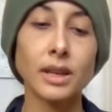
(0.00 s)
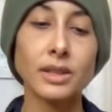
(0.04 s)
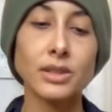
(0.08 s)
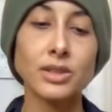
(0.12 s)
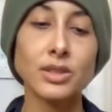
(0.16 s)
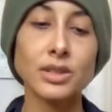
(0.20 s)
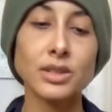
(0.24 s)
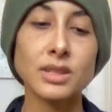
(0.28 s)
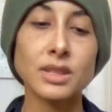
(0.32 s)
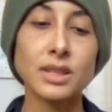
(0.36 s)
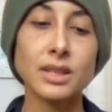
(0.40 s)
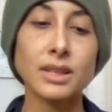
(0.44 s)

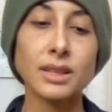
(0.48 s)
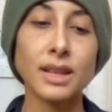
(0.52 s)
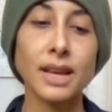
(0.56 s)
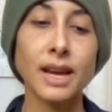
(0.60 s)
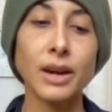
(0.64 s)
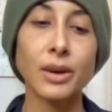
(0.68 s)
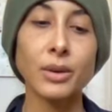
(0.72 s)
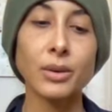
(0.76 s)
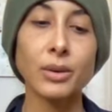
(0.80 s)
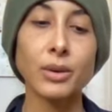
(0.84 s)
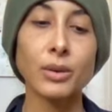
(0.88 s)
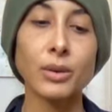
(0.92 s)
and just
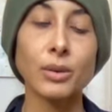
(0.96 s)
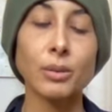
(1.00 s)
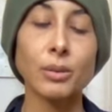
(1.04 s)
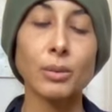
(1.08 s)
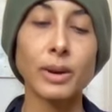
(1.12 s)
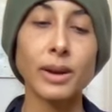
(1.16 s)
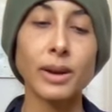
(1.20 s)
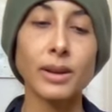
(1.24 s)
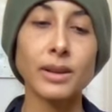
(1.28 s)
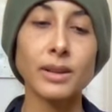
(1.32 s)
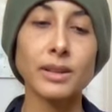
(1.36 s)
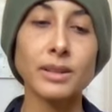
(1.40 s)
allow your
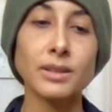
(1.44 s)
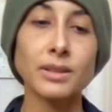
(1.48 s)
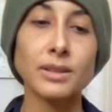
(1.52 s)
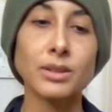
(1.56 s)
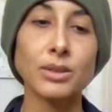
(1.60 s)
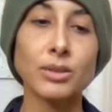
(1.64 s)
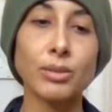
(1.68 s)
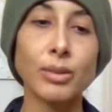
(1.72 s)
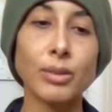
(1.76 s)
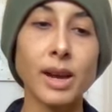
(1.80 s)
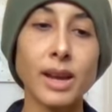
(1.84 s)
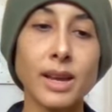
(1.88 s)
awareness
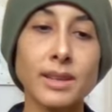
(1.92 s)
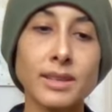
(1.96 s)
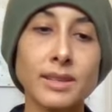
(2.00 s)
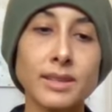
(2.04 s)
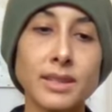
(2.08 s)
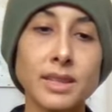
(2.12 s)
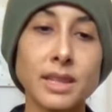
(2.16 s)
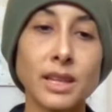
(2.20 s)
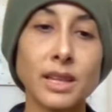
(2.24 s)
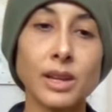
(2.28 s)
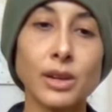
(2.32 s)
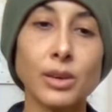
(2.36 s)
to
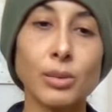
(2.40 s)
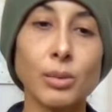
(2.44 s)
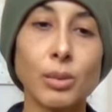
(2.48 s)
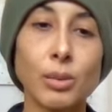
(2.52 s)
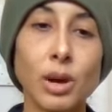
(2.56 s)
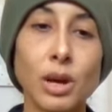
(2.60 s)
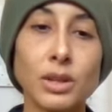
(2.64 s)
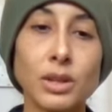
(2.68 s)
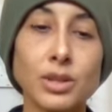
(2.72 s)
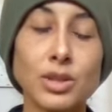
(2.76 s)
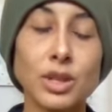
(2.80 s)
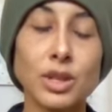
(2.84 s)
rest here,
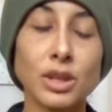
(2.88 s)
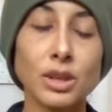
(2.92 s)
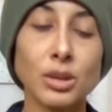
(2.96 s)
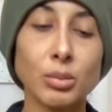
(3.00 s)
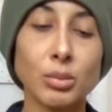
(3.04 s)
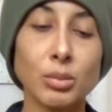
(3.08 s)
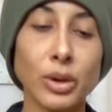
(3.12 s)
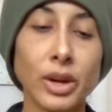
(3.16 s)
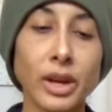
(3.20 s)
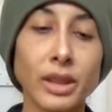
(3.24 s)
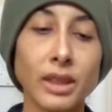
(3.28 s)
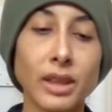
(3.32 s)
watching
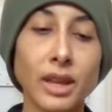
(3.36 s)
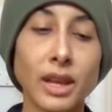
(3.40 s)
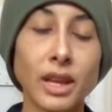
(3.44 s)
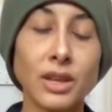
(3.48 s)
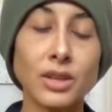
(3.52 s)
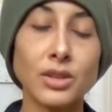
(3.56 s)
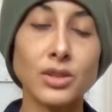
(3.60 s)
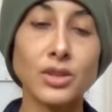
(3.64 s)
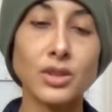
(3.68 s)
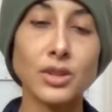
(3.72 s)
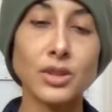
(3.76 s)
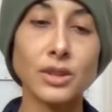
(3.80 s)
the breath
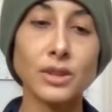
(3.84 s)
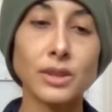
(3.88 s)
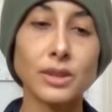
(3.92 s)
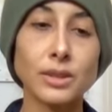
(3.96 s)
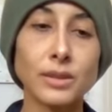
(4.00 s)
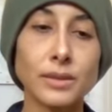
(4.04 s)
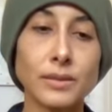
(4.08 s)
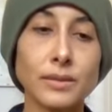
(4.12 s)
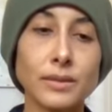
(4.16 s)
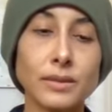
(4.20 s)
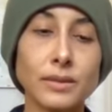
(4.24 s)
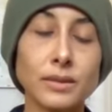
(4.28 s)
enter
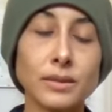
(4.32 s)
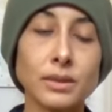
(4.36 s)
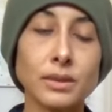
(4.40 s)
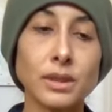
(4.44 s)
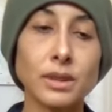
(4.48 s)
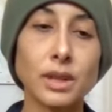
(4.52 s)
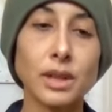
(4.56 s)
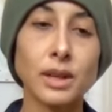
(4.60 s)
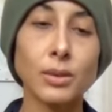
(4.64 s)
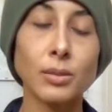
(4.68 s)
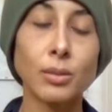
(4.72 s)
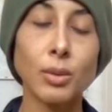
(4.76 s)

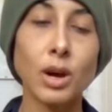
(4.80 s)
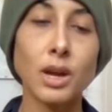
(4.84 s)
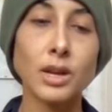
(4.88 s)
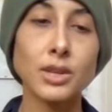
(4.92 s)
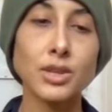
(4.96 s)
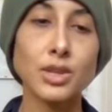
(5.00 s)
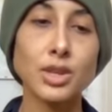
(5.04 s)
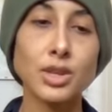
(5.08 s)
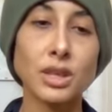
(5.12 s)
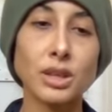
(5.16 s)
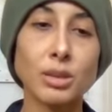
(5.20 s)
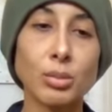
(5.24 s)
and
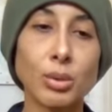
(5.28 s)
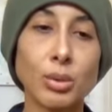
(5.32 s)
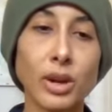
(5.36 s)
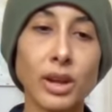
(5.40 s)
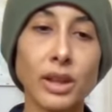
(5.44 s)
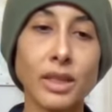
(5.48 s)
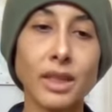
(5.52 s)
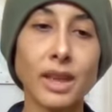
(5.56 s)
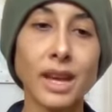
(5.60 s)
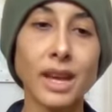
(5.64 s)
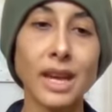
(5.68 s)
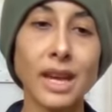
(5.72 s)
watching the
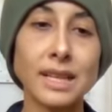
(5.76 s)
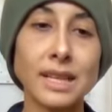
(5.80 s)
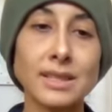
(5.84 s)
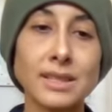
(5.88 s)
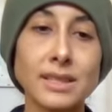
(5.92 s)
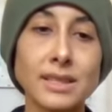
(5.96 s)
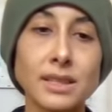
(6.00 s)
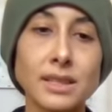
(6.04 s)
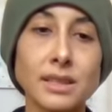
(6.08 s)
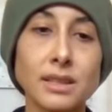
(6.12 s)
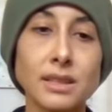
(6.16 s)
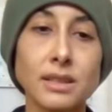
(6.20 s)
breath
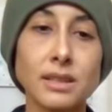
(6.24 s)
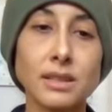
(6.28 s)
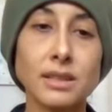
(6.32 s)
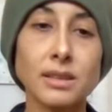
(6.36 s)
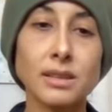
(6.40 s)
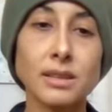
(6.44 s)
exit.